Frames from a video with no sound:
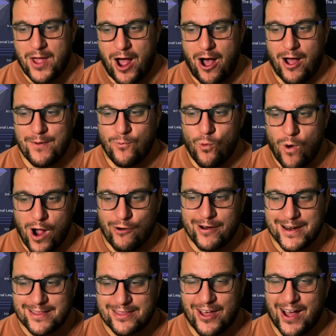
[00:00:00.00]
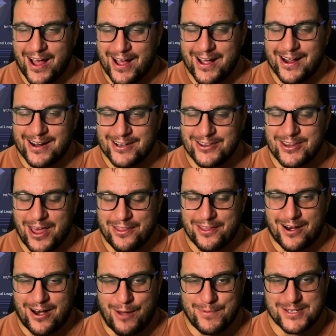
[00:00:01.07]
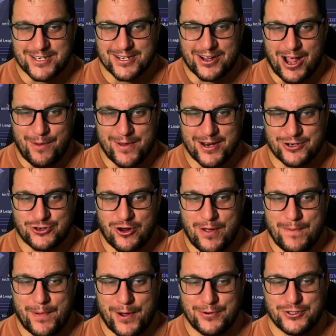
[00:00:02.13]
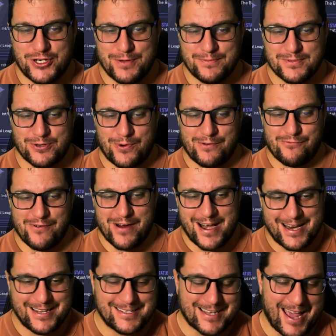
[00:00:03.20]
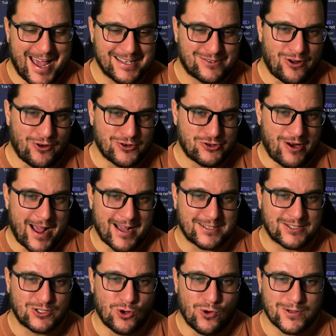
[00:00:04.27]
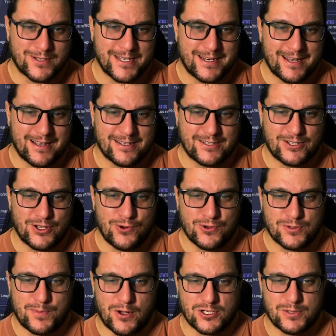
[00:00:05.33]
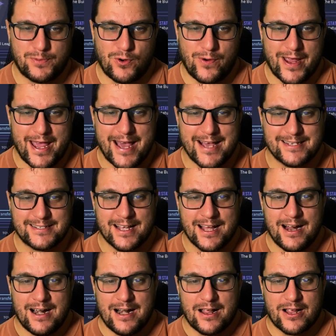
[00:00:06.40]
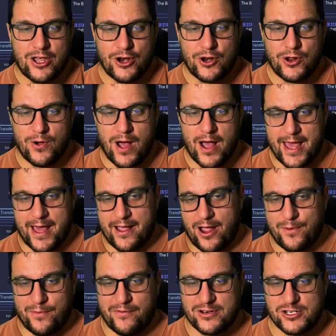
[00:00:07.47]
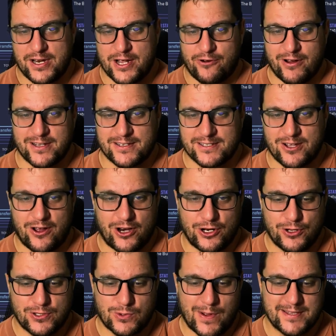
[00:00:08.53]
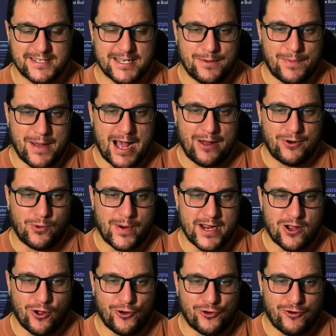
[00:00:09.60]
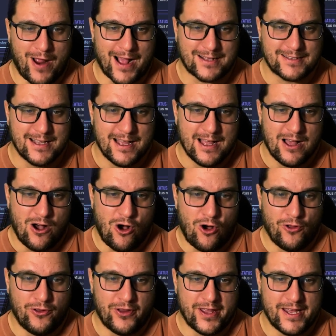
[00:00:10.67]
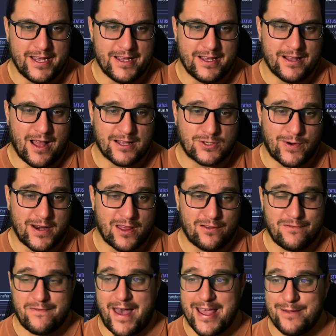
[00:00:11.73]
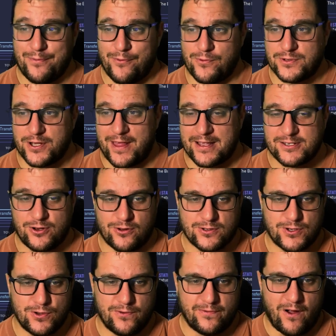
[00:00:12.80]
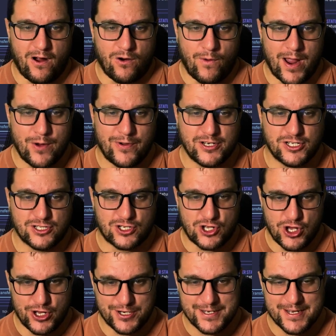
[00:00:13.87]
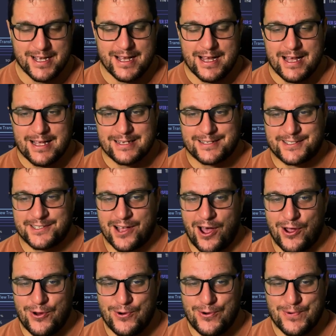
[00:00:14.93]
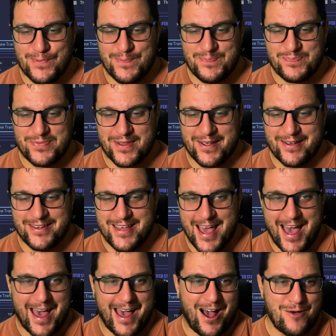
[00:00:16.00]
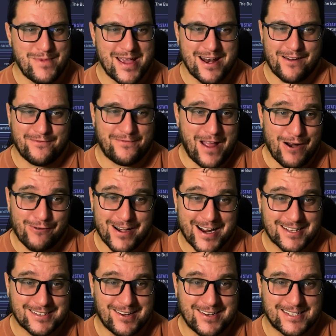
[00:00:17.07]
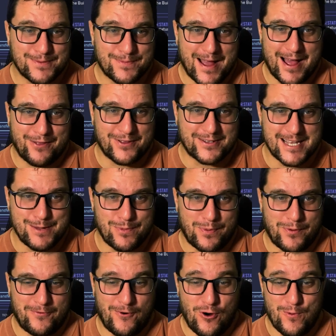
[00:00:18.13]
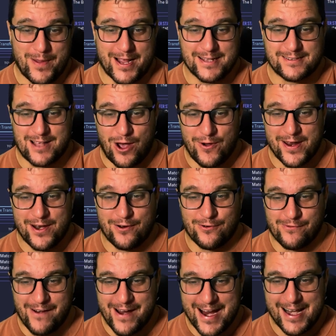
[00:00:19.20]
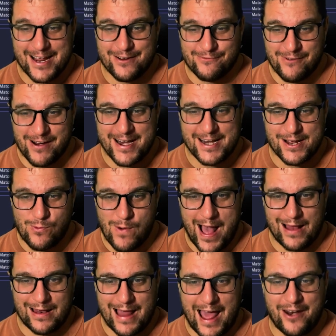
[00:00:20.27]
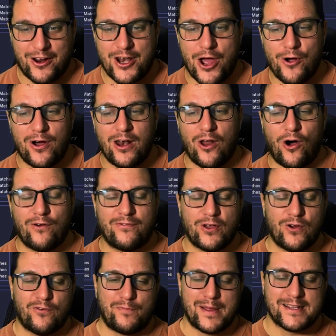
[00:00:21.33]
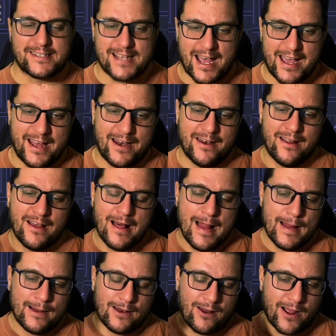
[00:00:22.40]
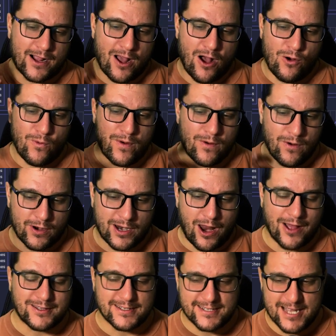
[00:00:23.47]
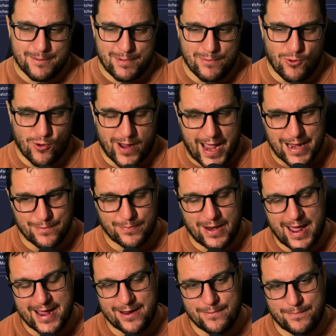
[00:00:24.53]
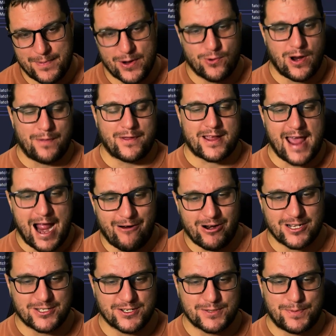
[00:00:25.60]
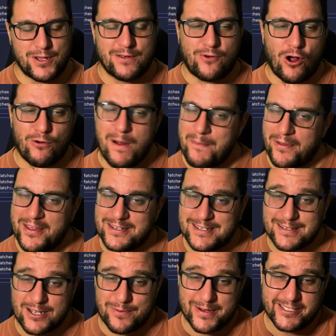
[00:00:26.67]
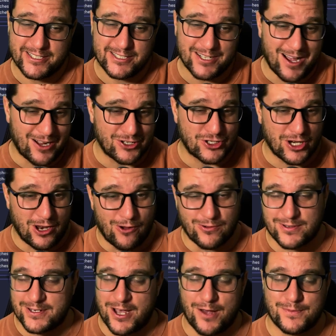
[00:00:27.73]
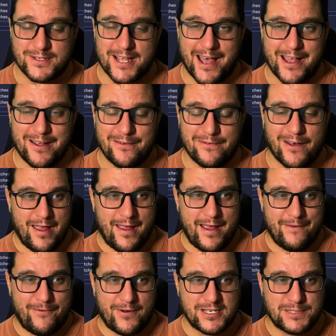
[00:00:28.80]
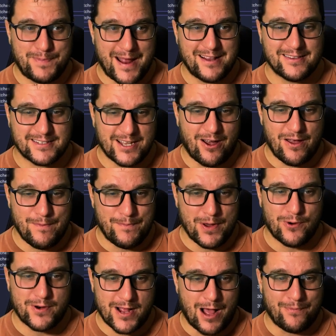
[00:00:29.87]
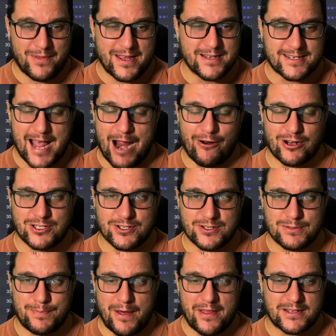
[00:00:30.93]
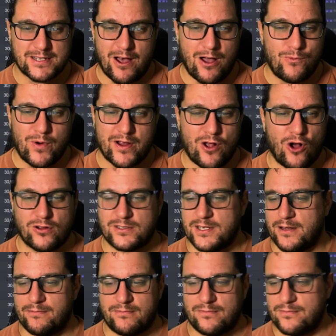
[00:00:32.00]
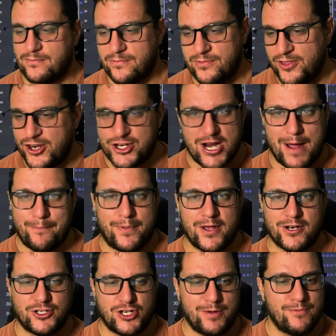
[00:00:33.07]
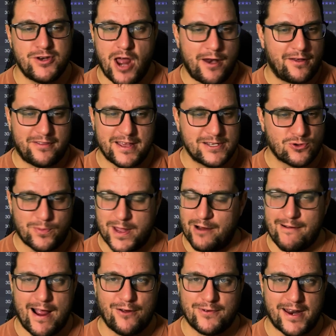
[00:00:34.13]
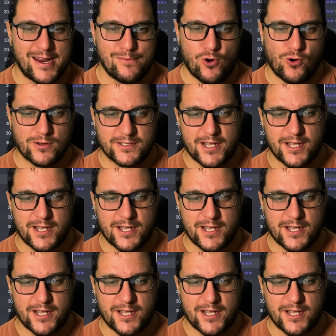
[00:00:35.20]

I'm worried that another club is going to come in and try and poach him, so we really need to get his contract sorted as soon as possible. He is going to, provisionally agreed to sign a new £20 a week contract on the 20th of April, so that's not too far away, which is good. So yeah, I mean, I'm very excited about how the team are performing. It's going really, really well. And I know a lot of you have been saying, like, oh, I'd like to see a bit more gameplay and build up the characters. But you've got to remember, this is going to be such a long-term save. If I spent time building up these characters, by the time we got to the championship, none of these will be around anymore.